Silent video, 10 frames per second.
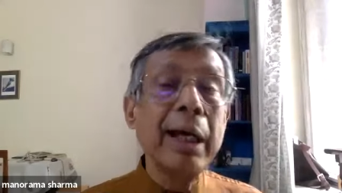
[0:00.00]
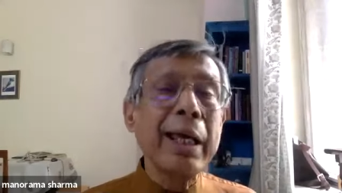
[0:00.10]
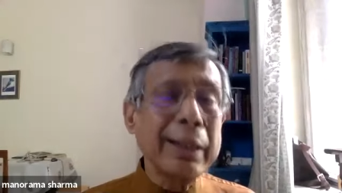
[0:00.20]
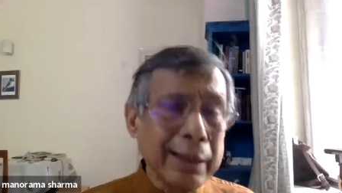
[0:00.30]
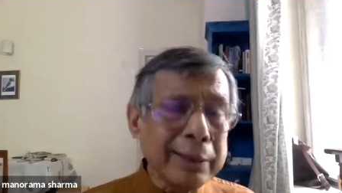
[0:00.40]

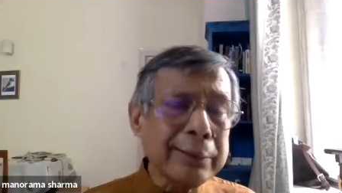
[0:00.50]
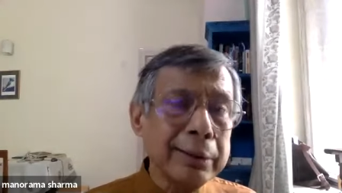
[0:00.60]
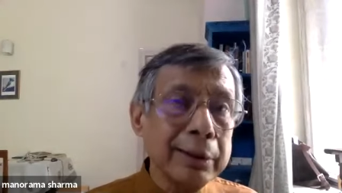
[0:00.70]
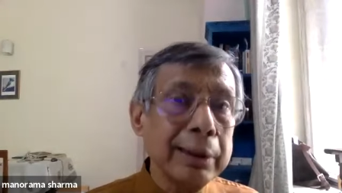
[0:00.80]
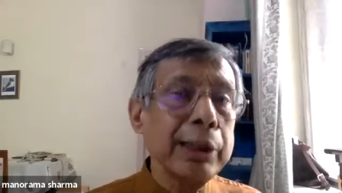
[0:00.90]
Unless
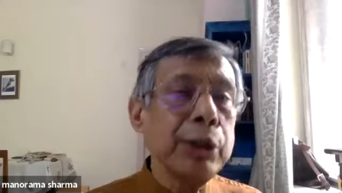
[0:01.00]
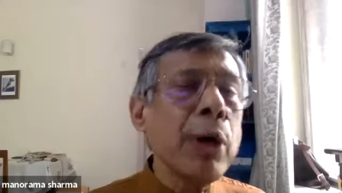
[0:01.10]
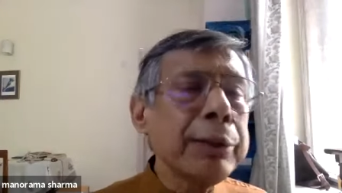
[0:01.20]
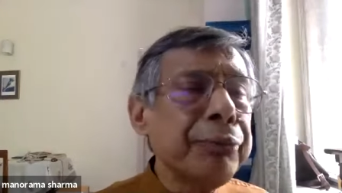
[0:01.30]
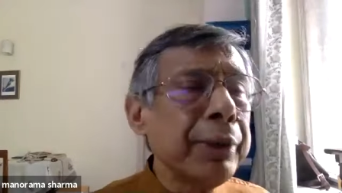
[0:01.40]

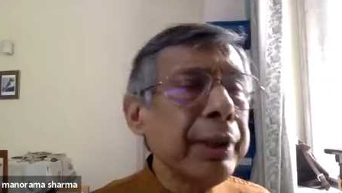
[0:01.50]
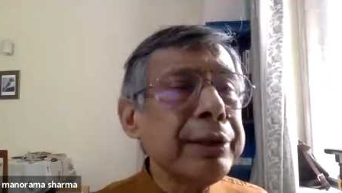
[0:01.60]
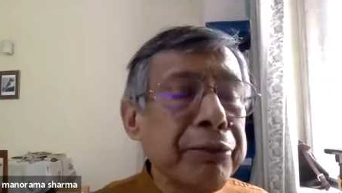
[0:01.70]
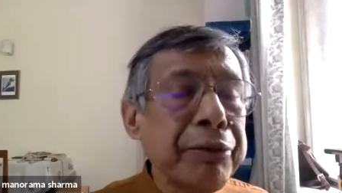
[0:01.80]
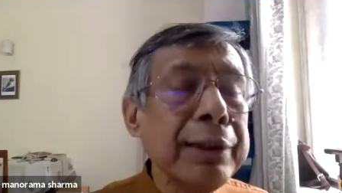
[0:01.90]
you ask very
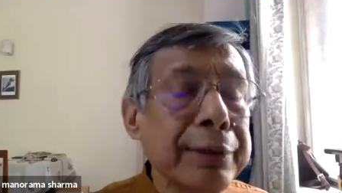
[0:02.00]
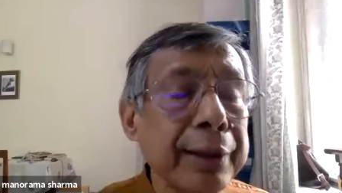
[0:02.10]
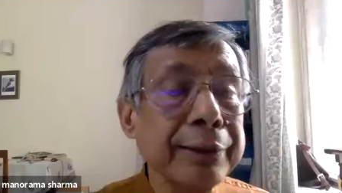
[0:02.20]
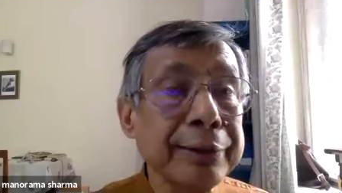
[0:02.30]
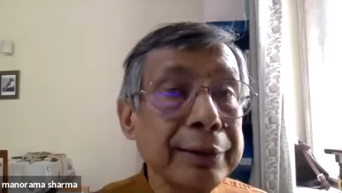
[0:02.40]
trivial
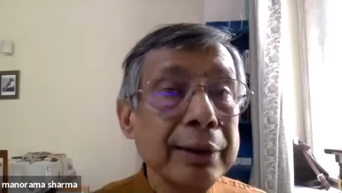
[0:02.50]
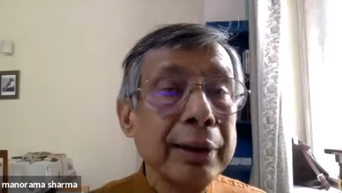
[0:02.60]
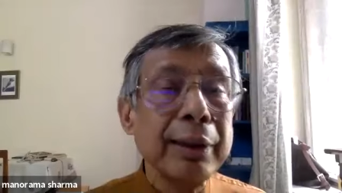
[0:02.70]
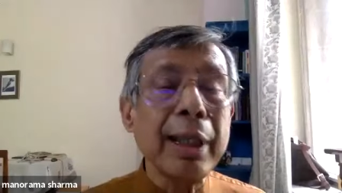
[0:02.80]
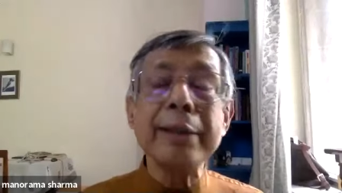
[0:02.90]
things
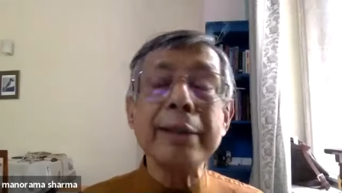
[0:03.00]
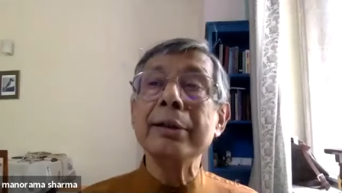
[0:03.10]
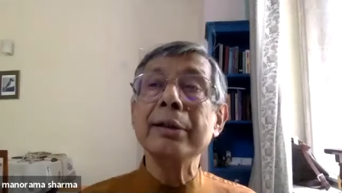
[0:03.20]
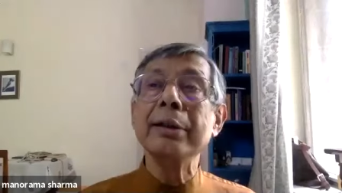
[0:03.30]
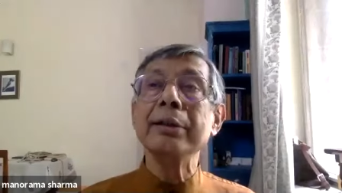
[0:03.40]
like
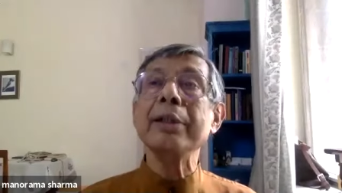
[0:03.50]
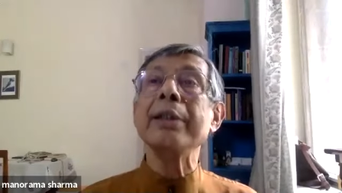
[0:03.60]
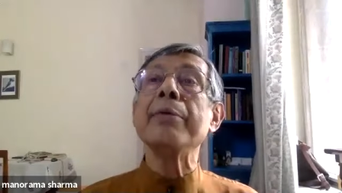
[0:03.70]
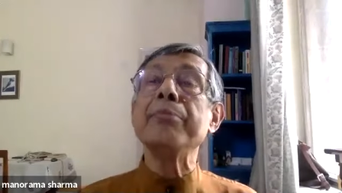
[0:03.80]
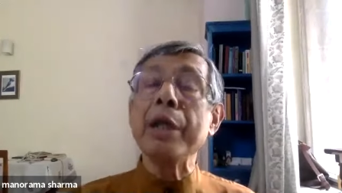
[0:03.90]
the
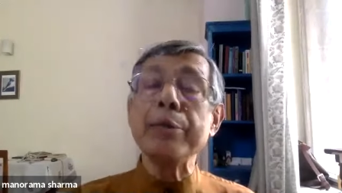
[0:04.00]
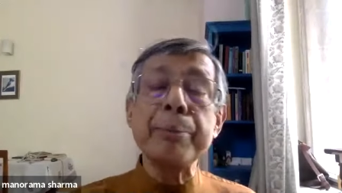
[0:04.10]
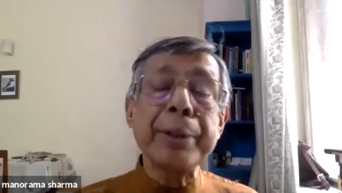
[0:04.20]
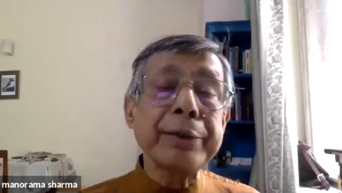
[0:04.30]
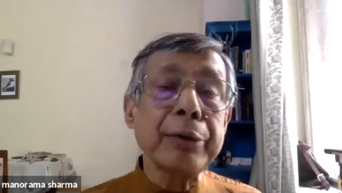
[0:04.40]
number of
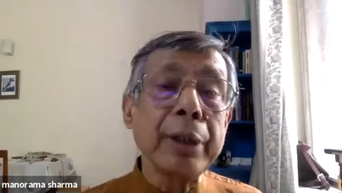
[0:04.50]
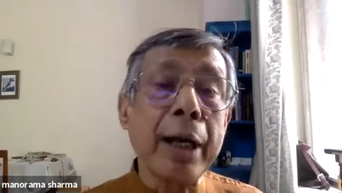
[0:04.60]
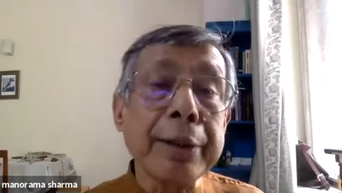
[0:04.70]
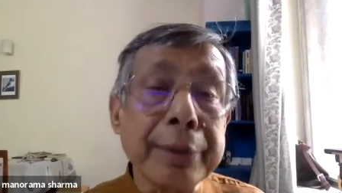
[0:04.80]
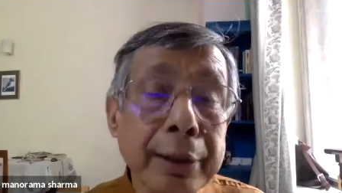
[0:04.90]
a particular
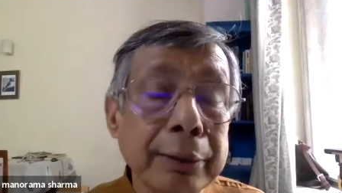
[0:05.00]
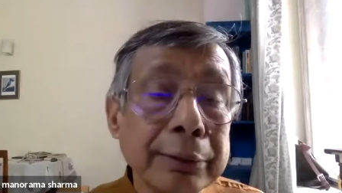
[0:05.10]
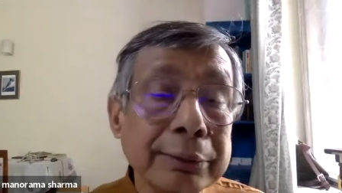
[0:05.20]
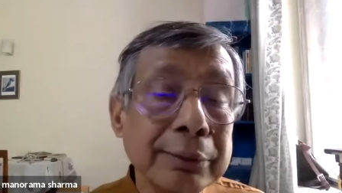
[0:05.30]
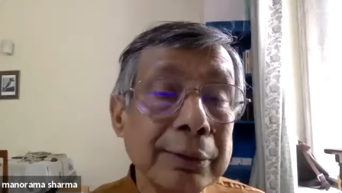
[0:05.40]
article
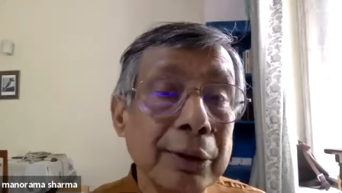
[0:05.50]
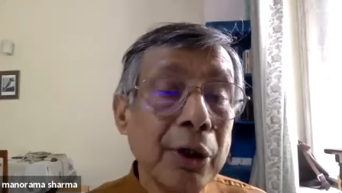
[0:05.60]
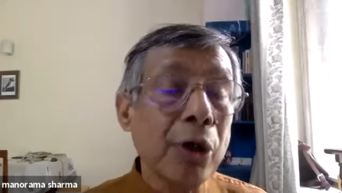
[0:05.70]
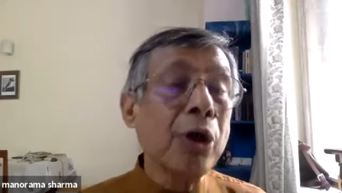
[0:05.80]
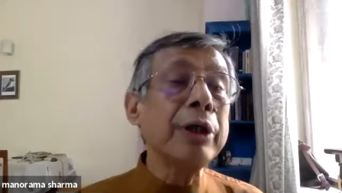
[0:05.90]

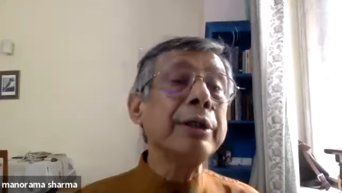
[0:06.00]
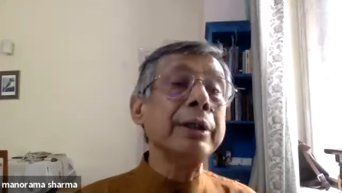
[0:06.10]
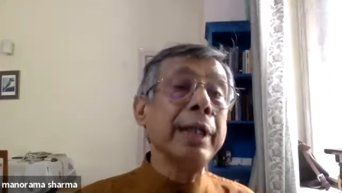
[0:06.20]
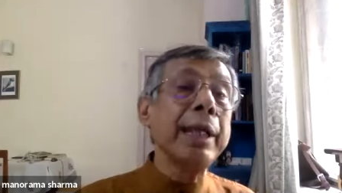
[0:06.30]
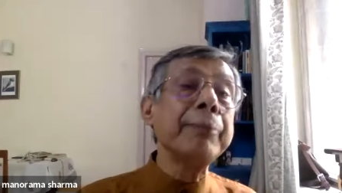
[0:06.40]

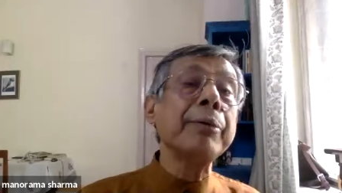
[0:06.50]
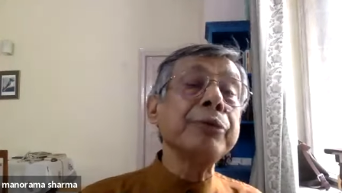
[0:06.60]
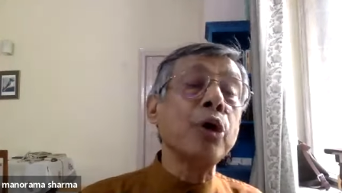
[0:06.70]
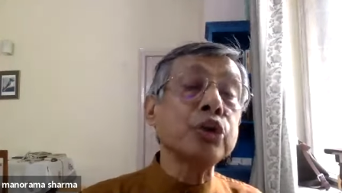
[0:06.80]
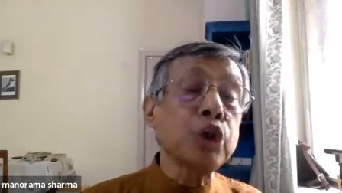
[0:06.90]
or name of
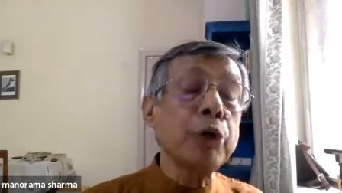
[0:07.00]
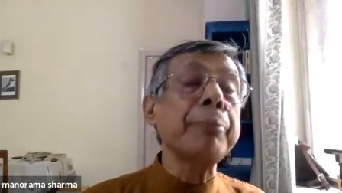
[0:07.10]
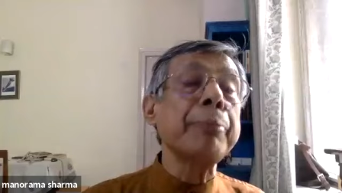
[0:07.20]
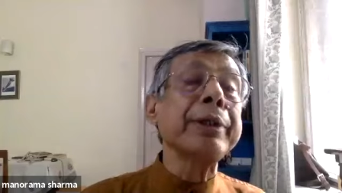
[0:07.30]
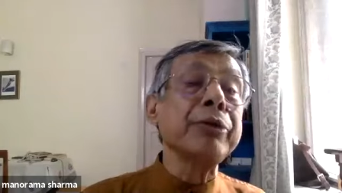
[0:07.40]
the author of
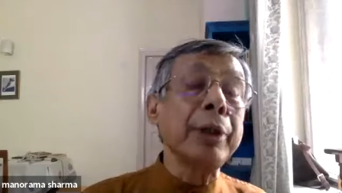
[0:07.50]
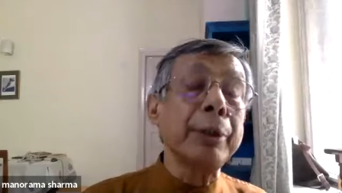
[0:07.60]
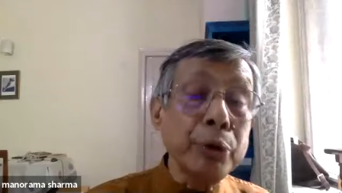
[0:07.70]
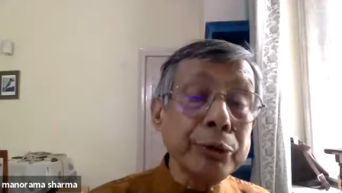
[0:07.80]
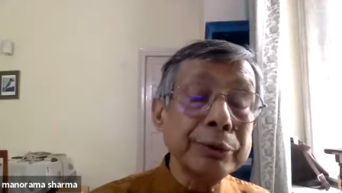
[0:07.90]
a particular
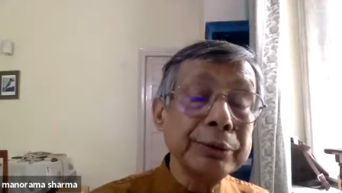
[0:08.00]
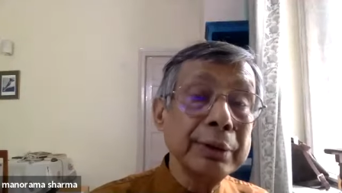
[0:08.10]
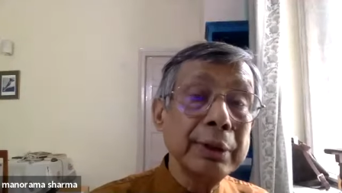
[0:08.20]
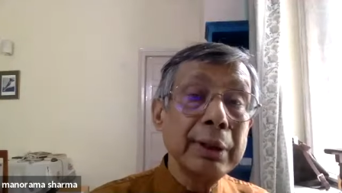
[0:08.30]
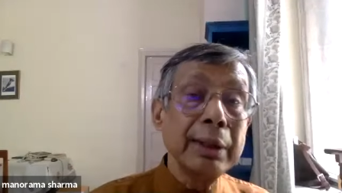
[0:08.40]
book,
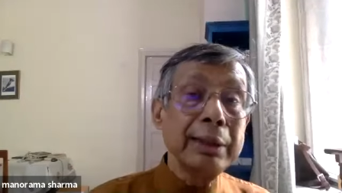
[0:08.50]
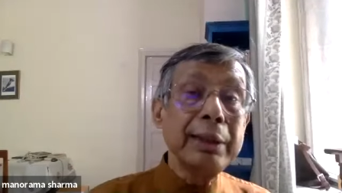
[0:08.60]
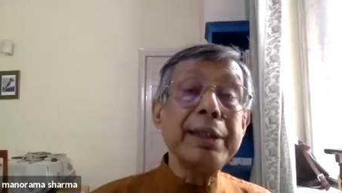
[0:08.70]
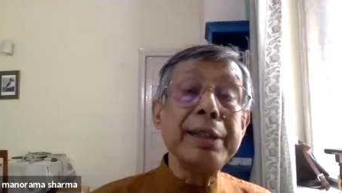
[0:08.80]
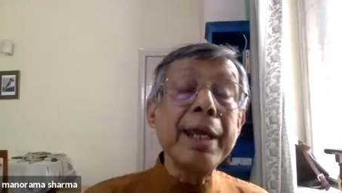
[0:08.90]

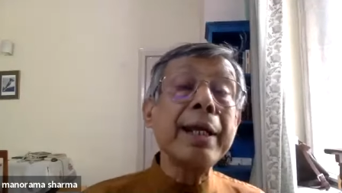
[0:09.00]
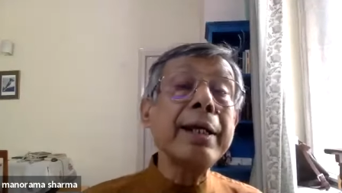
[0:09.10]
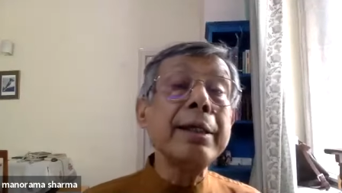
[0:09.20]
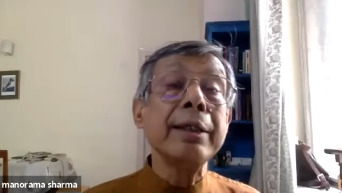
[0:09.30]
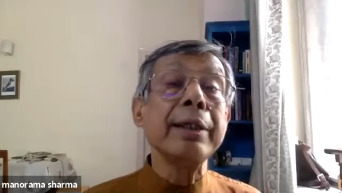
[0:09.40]
the
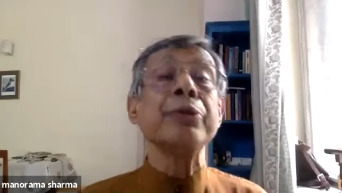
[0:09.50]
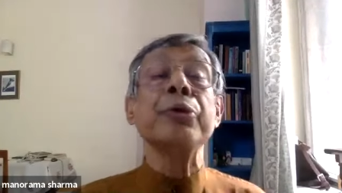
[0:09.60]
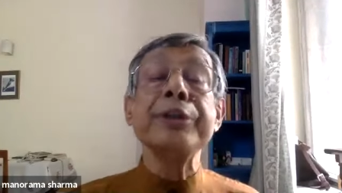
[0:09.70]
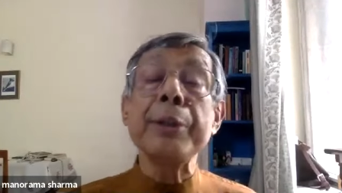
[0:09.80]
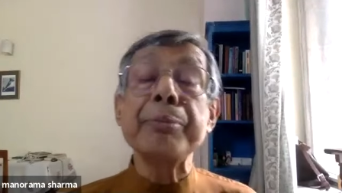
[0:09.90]
year in
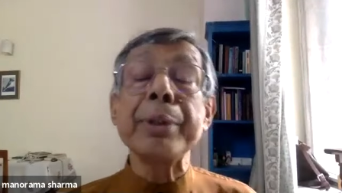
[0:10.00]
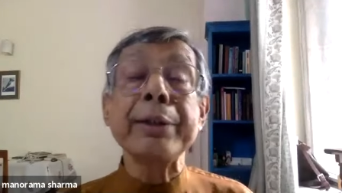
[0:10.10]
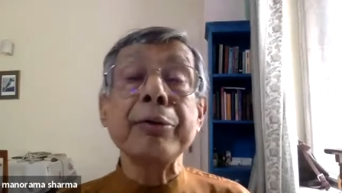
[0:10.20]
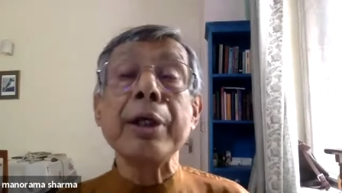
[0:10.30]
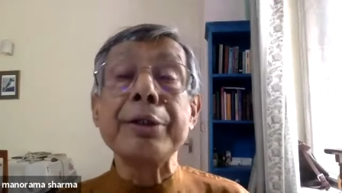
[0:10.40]
which a
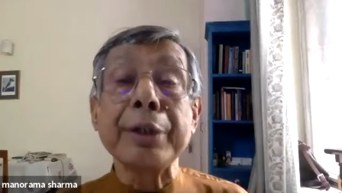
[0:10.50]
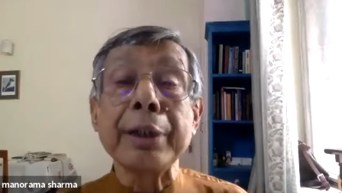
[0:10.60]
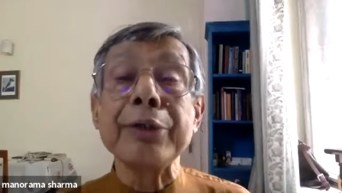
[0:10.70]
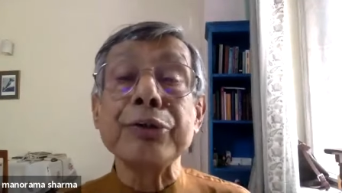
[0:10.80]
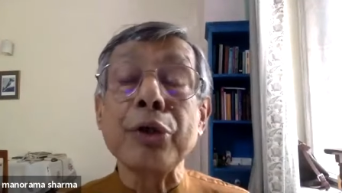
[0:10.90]
particular
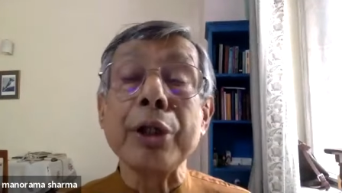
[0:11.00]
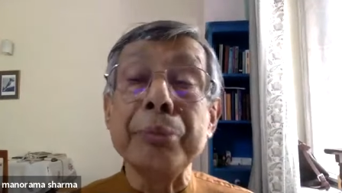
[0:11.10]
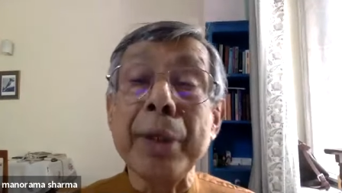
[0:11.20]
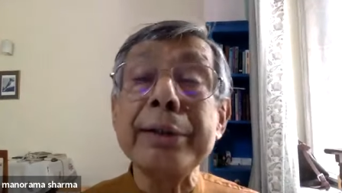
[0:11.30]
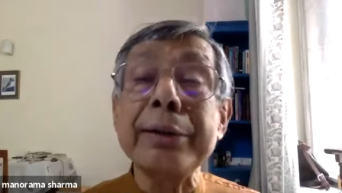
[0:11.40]
declaration was made.